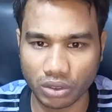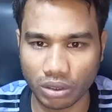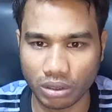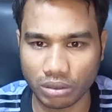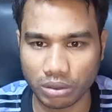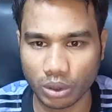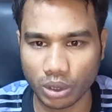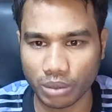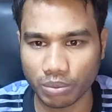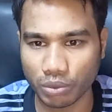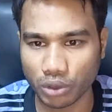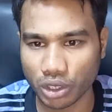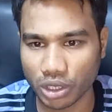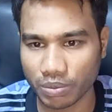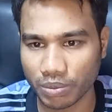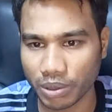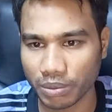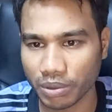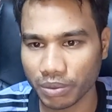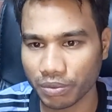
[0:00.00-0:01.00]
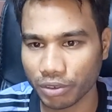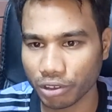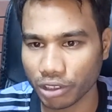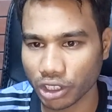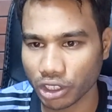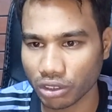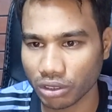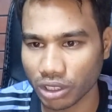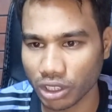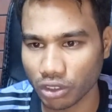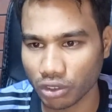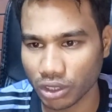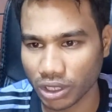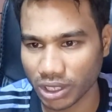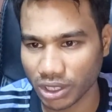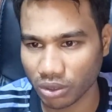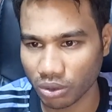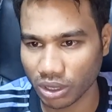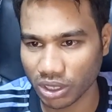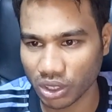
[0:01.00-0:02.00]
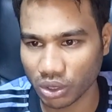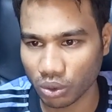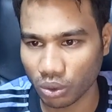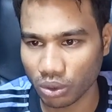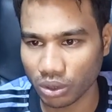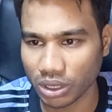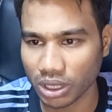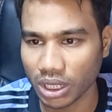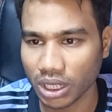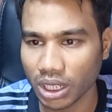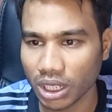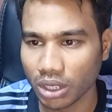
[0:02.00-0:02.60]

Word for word: Although the most payment protection issues was sold